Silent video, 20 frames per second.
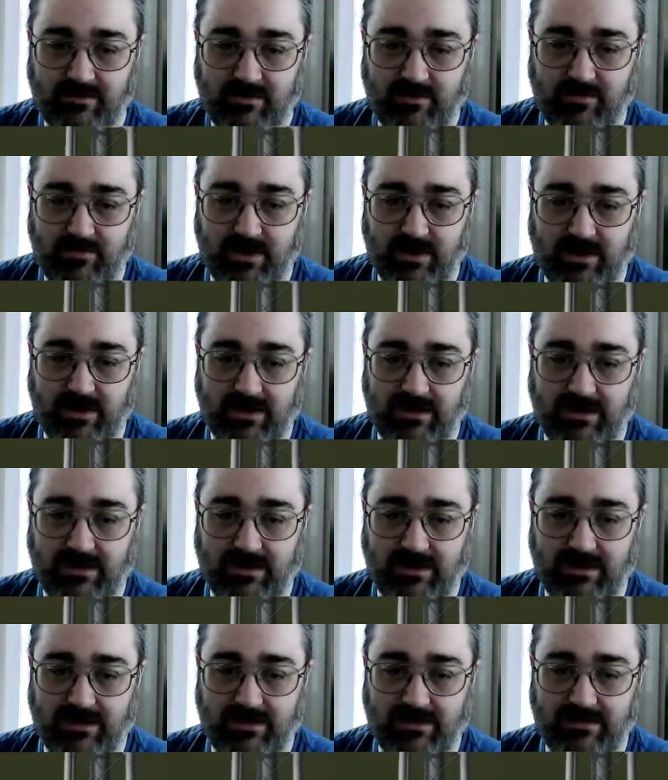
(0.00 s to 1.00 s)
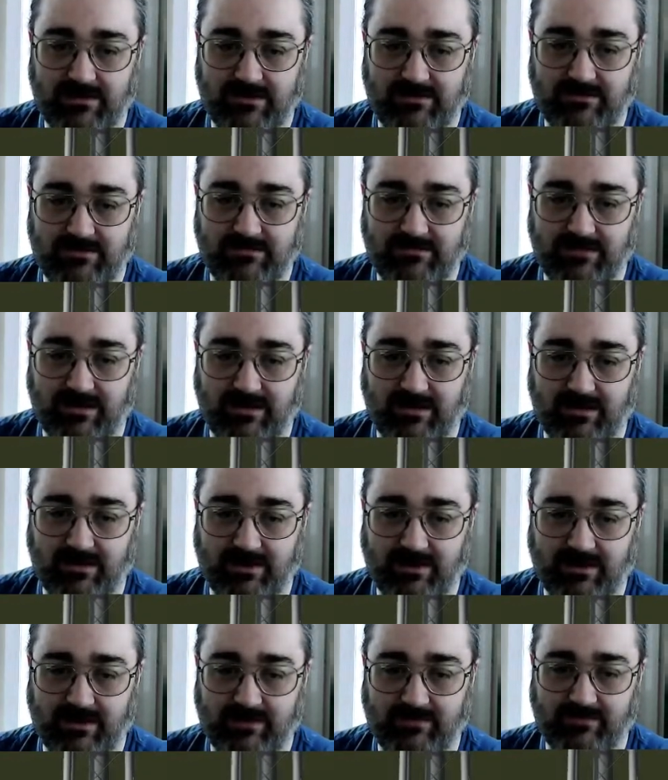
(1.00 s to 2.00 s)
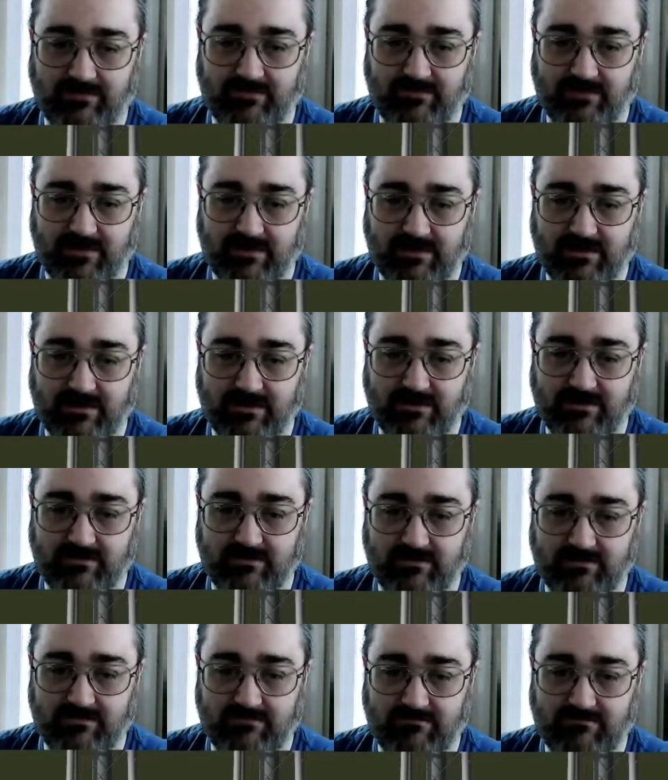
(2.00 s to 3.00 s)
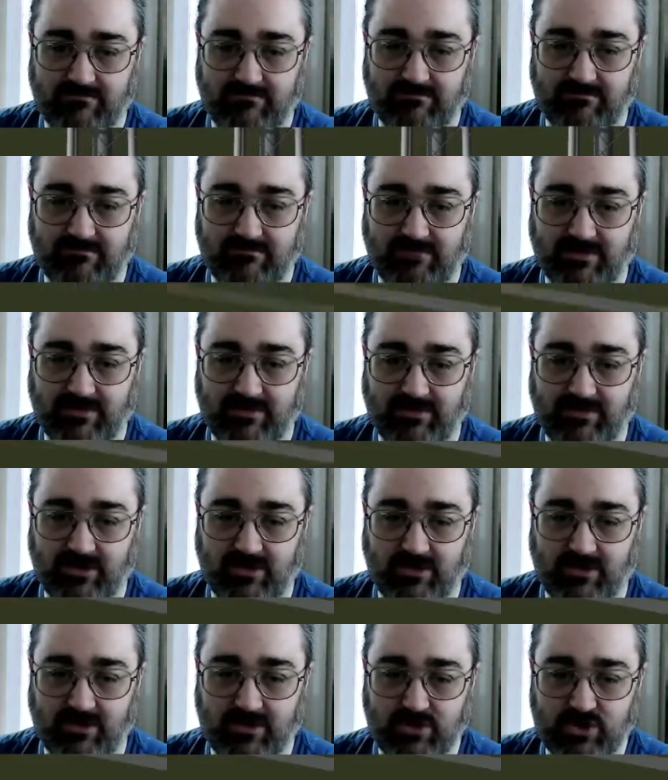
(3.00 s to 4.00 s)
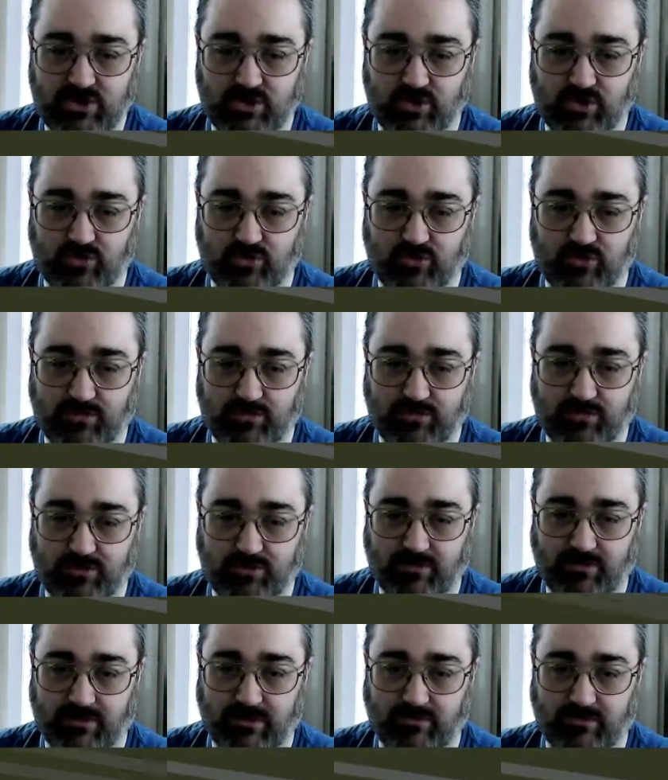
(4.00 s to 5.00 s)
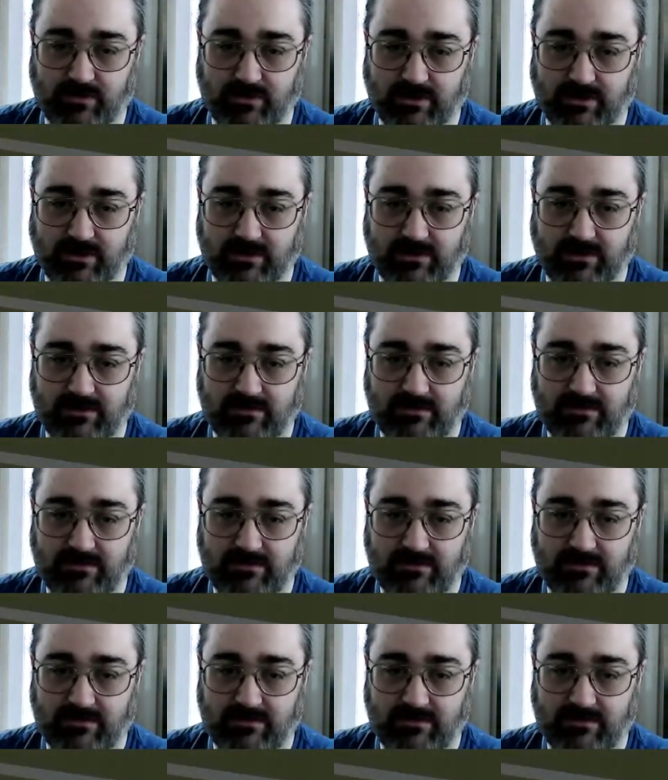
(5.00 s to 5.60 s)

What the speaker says: But okay, that's fine. But that's only going to be a short drop to the ground when the